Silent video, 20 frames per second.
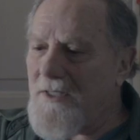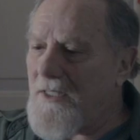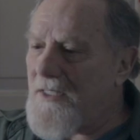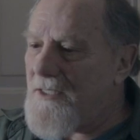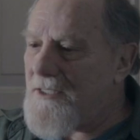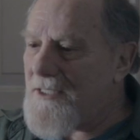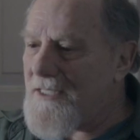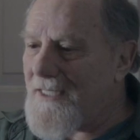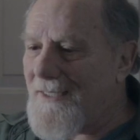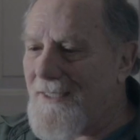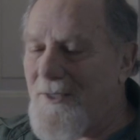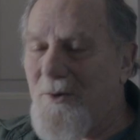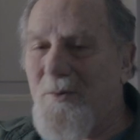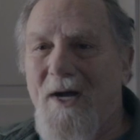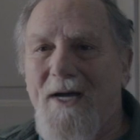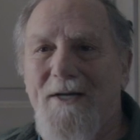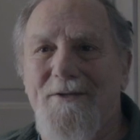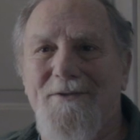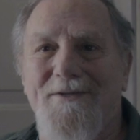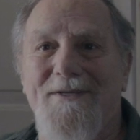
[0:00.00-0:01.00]
and sealing
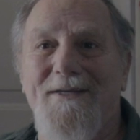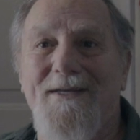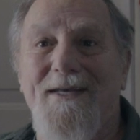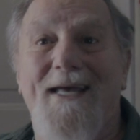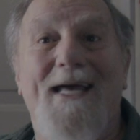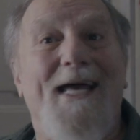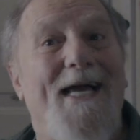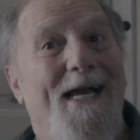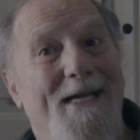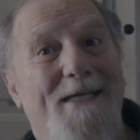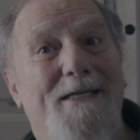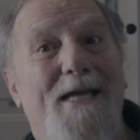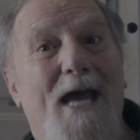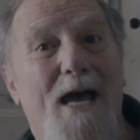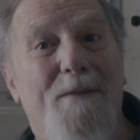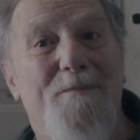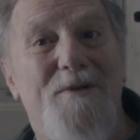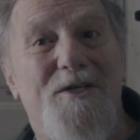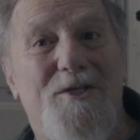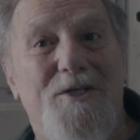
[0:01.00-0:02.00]
wax and
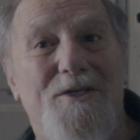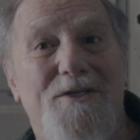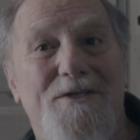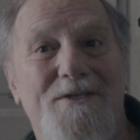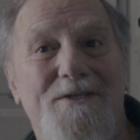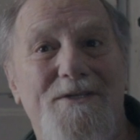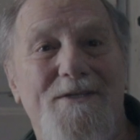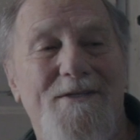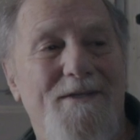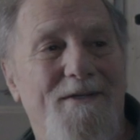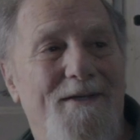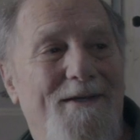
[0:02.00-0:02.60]
cabbages